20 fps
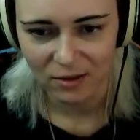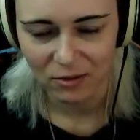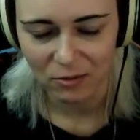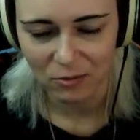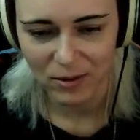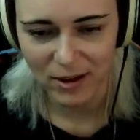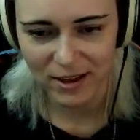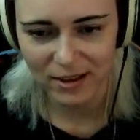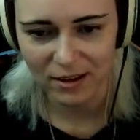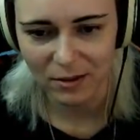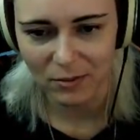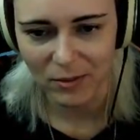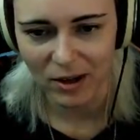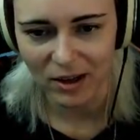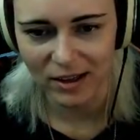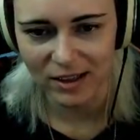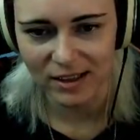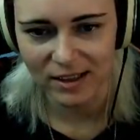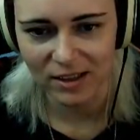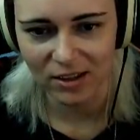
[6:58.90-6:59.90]
with the
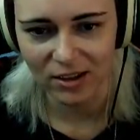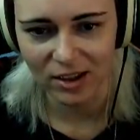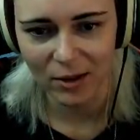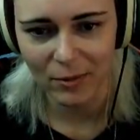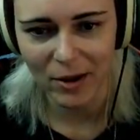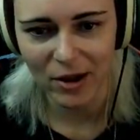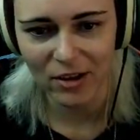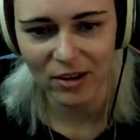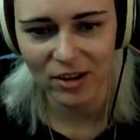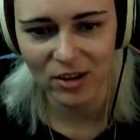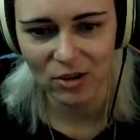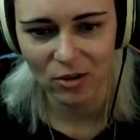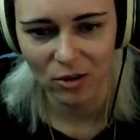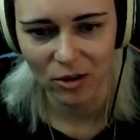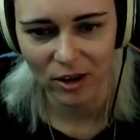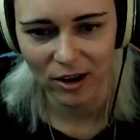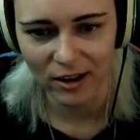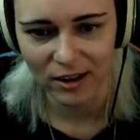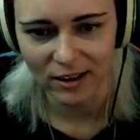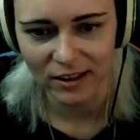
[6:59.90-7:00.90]
mod installed. Come out of the
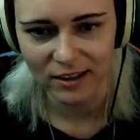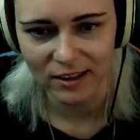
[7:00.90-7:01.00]
door.